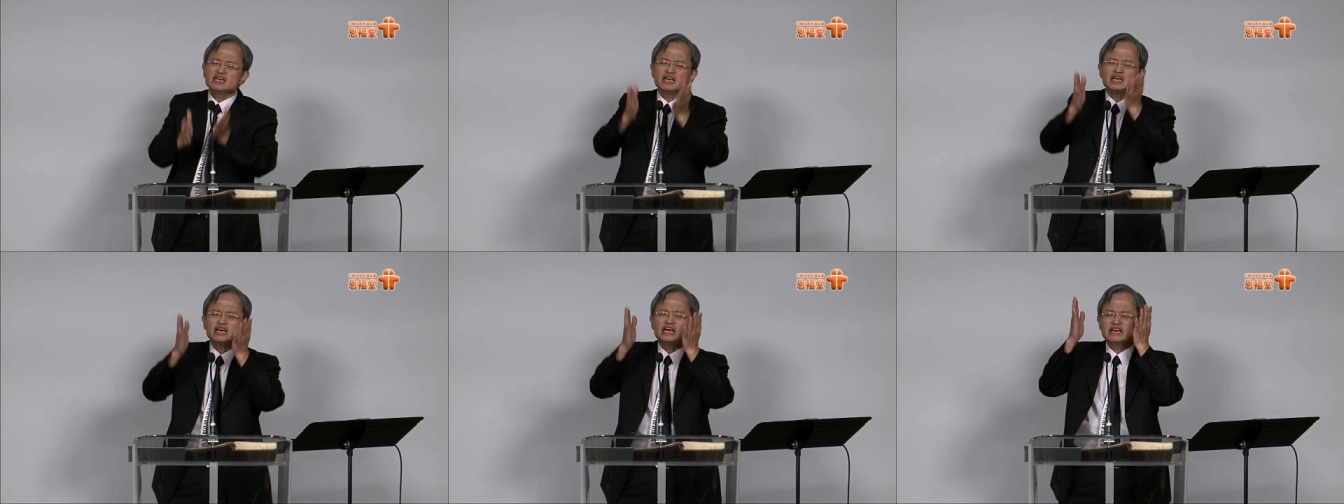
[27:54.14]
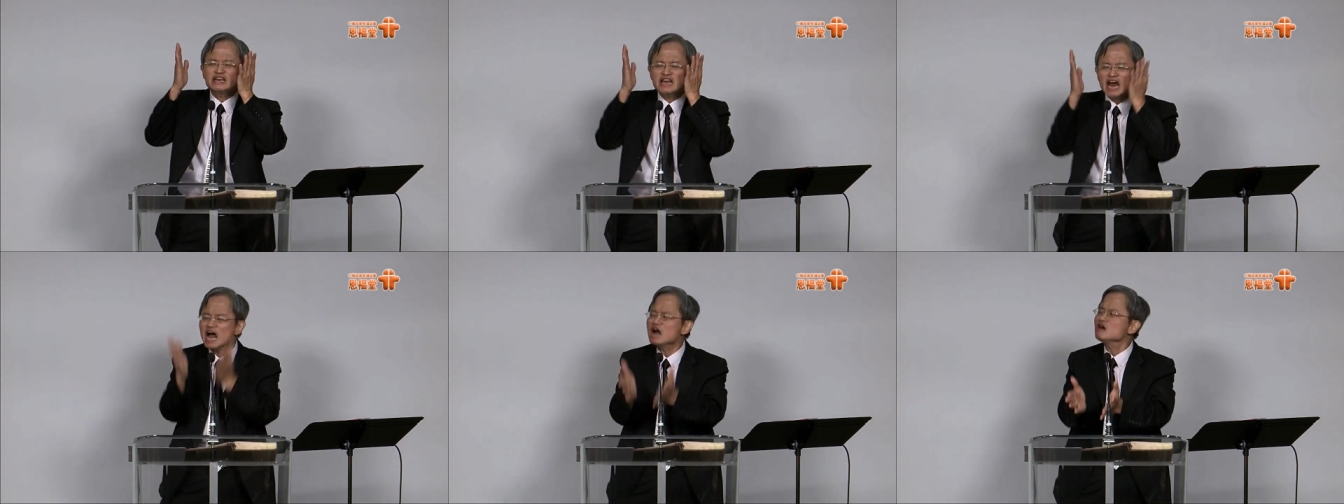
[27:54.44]
he
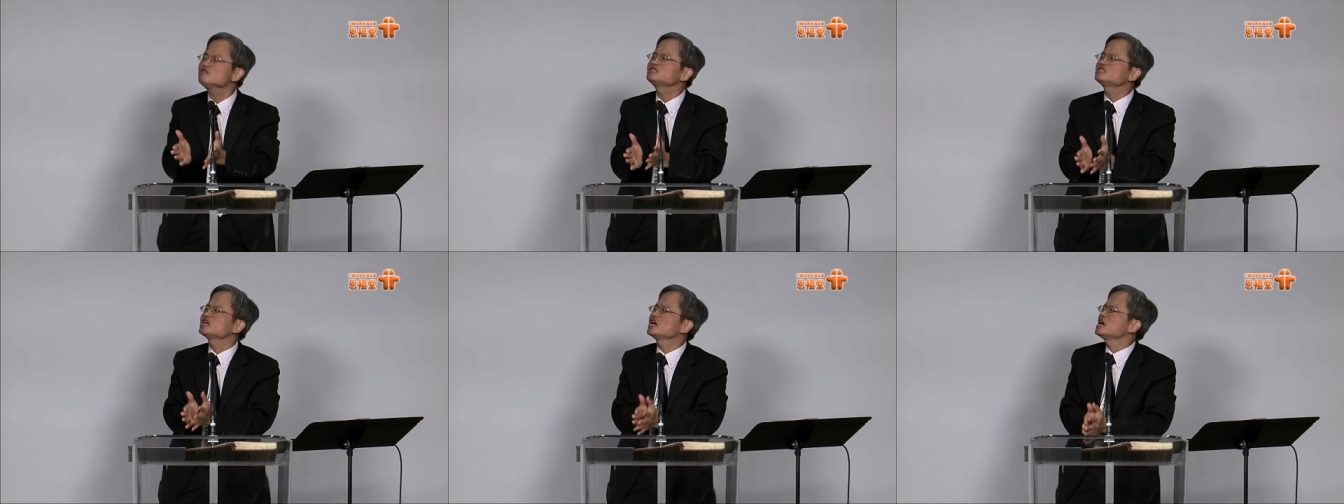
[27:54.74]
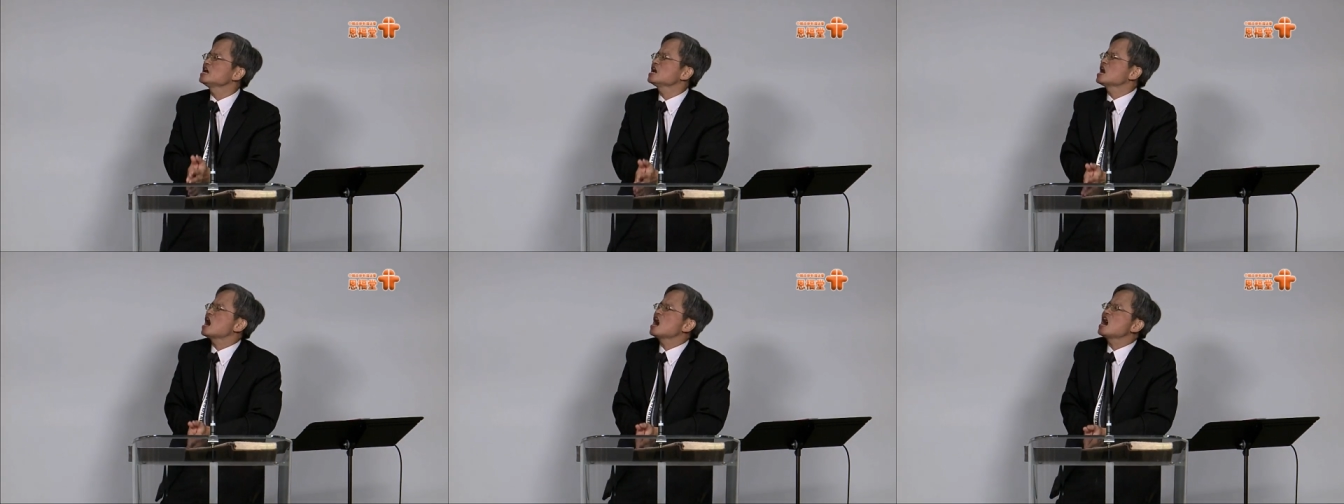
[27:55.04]
now say,
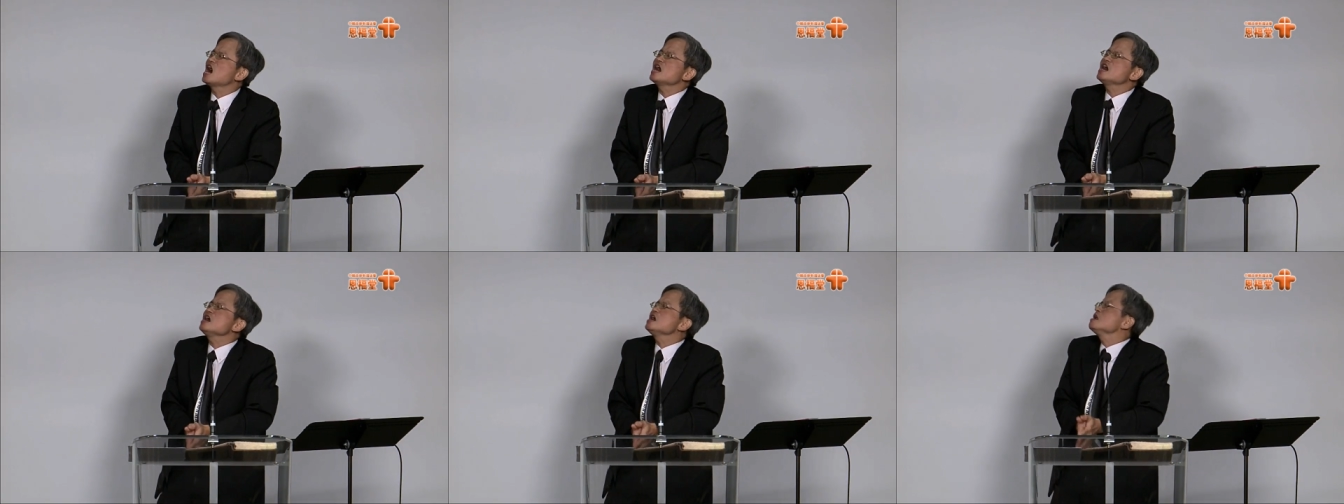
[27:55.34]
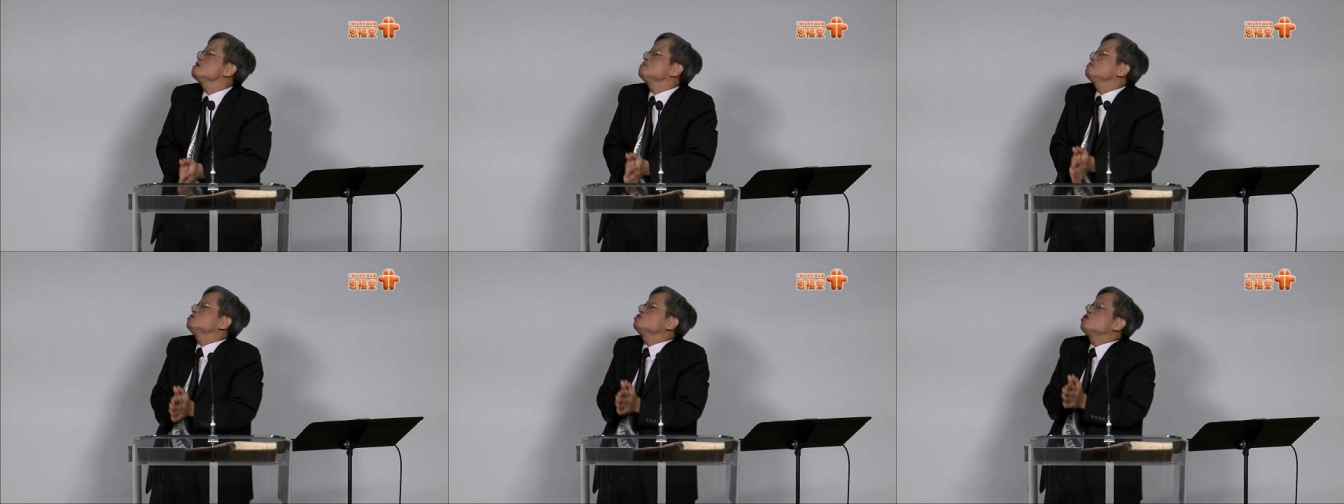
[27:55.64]
I
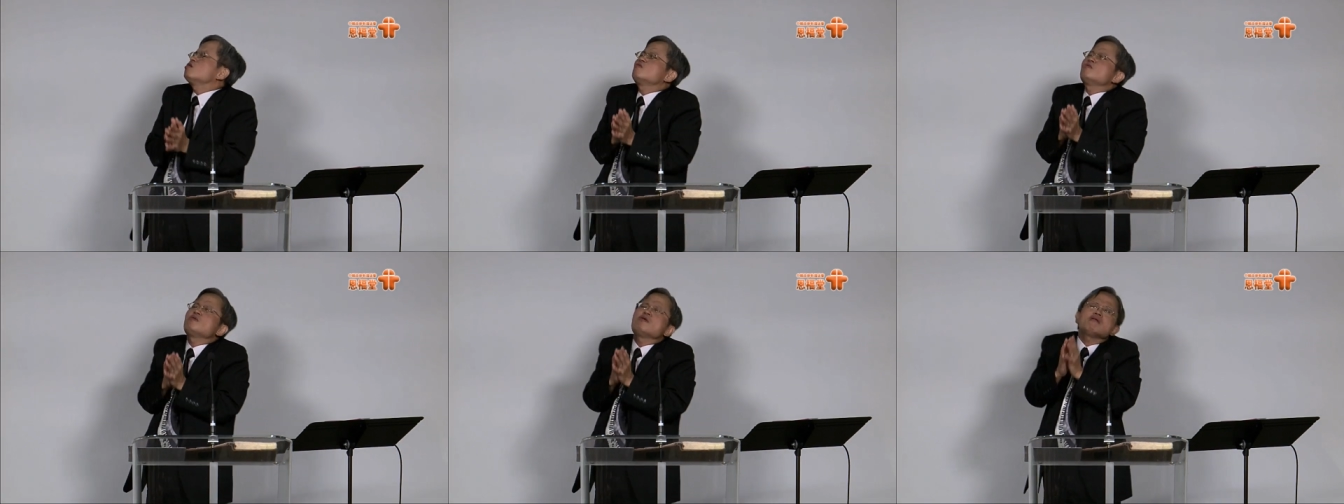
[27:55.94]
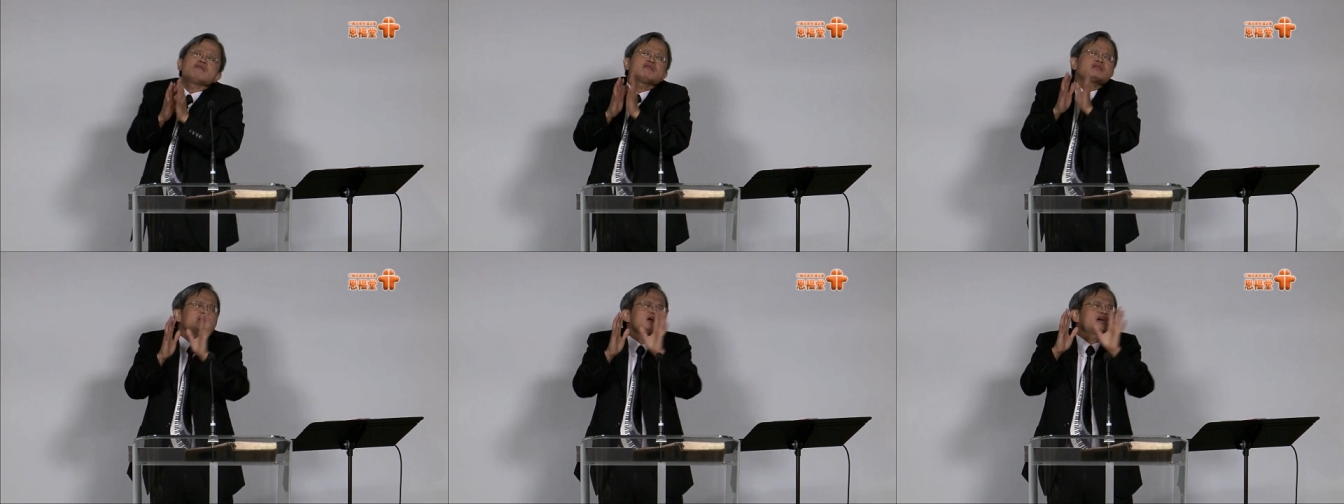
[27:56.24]
am no
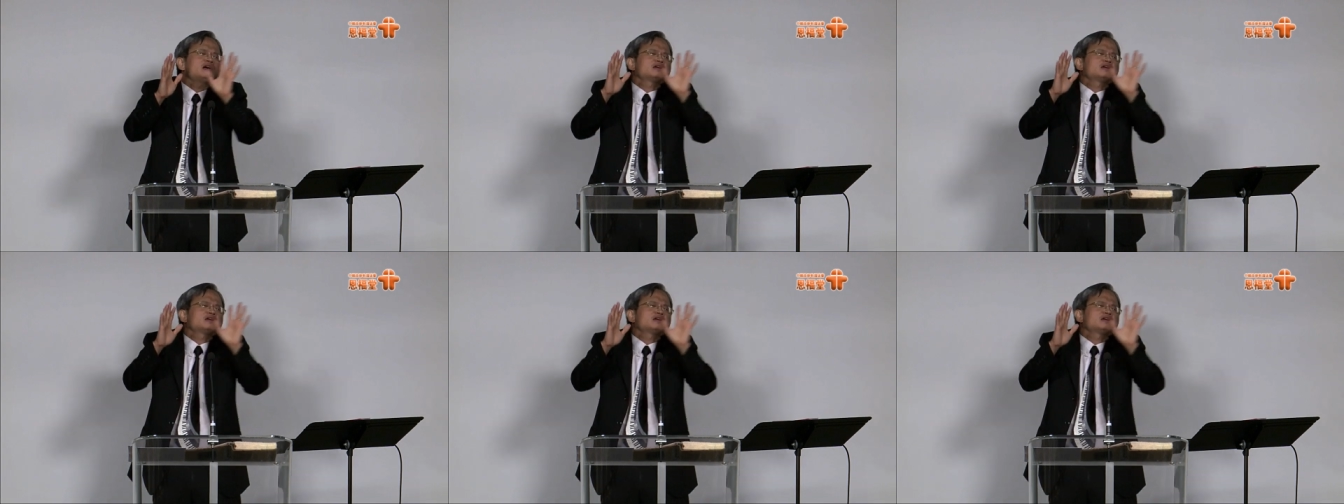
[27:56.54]
longer a